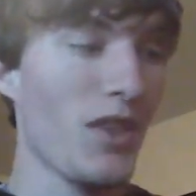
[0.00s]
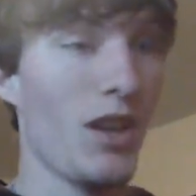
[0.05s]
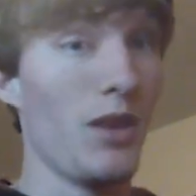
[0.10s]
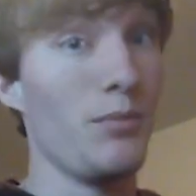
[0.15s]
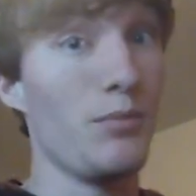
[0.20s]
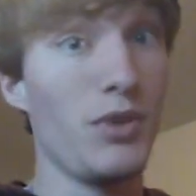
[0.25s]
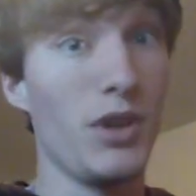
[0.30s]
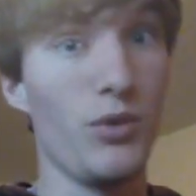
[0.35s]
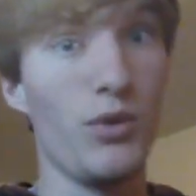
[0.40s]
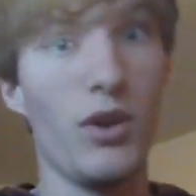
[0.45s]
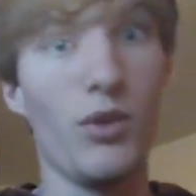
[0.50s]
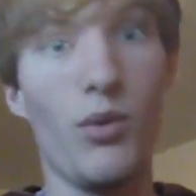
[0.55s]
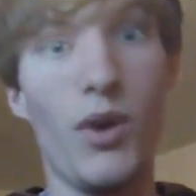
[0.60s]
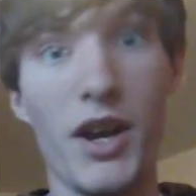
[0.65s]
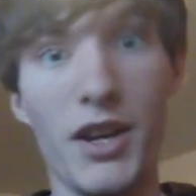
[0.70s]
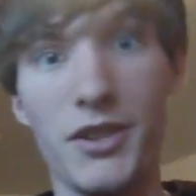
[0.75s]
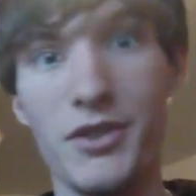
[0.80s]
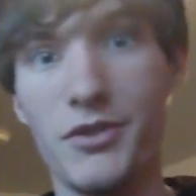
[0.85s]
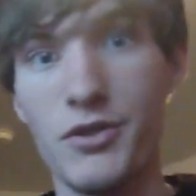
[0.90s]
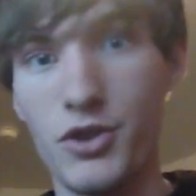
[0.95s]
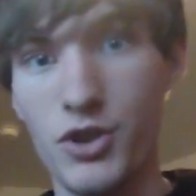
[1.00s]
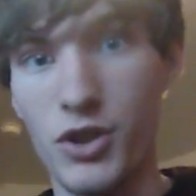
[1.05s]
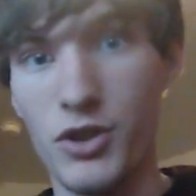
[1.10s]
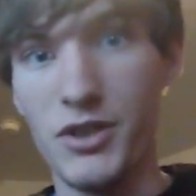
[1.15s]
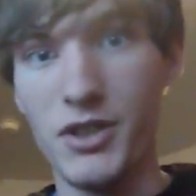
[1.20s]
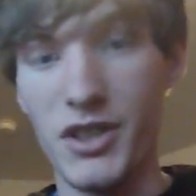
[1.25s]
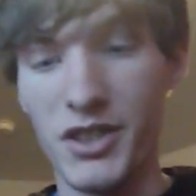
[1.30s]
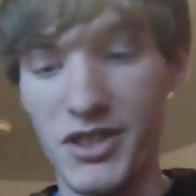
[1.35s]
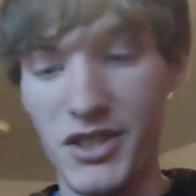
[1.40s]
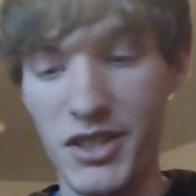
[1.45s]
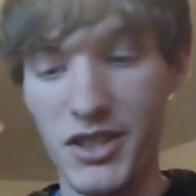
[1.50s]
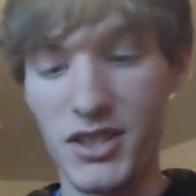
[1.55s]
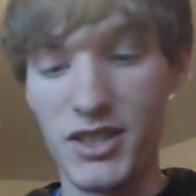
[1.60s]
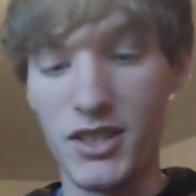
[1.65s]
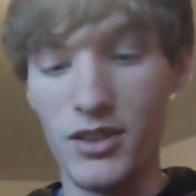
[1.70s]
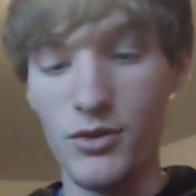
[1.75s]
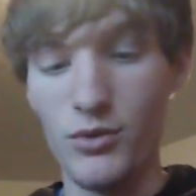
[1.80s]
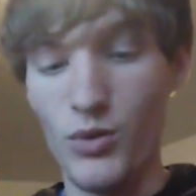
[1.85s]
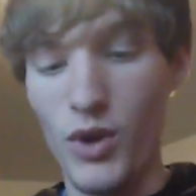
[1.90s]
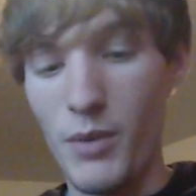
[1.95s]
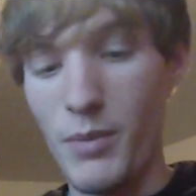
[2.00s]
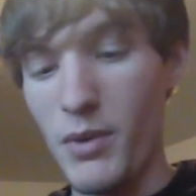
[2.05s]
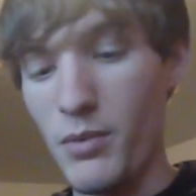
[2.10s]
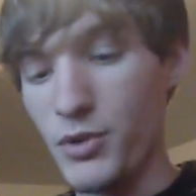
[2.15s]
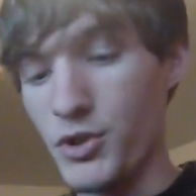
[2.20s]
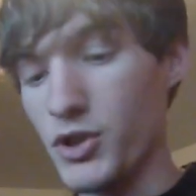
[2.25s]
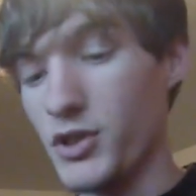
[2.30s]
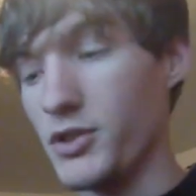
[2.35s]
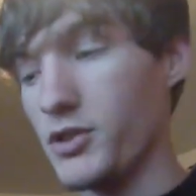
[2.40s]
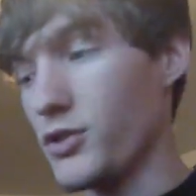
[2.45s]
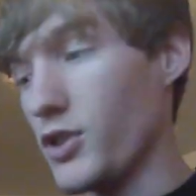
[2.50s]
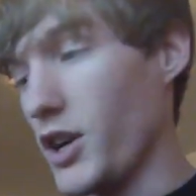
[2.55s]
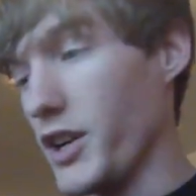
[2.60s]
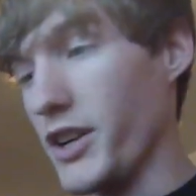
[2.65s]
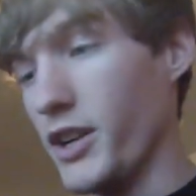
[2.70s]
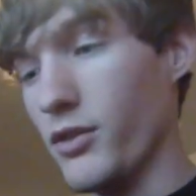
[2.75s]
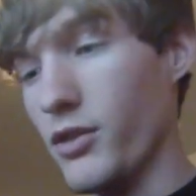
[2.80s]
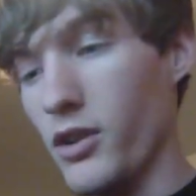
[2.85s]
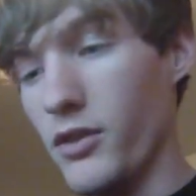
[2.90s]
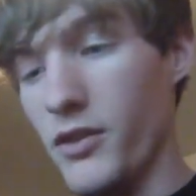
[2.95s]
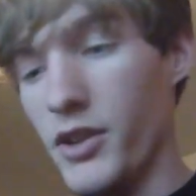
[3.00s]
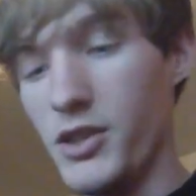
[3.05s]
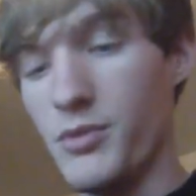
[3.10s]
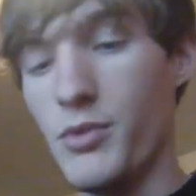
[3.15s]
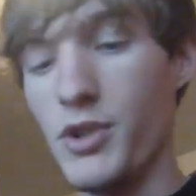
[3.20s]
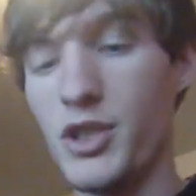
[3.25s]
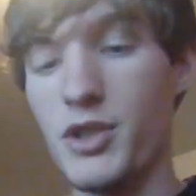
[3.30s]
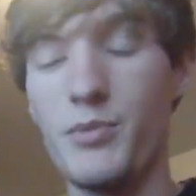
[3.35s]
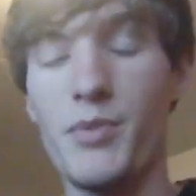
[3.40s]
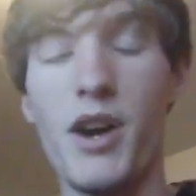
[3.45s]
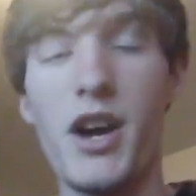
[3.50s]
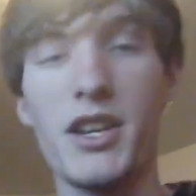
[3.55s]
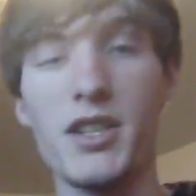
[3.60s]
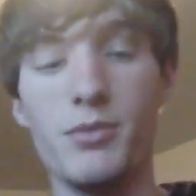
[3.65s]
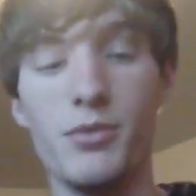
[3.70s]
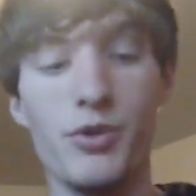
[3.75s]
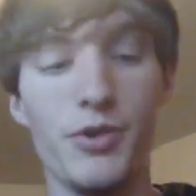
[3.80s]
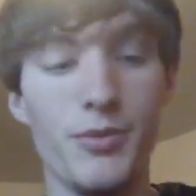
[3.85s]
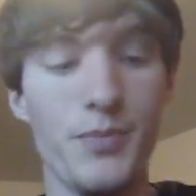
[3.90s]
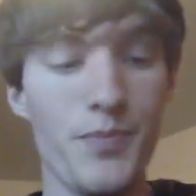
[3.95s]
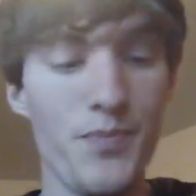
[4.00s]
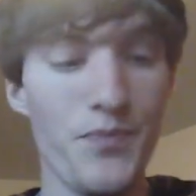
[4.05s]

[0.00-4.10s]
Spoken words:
And pretty well why it shouldn't exist and why people should try to get rid of it as much as possible.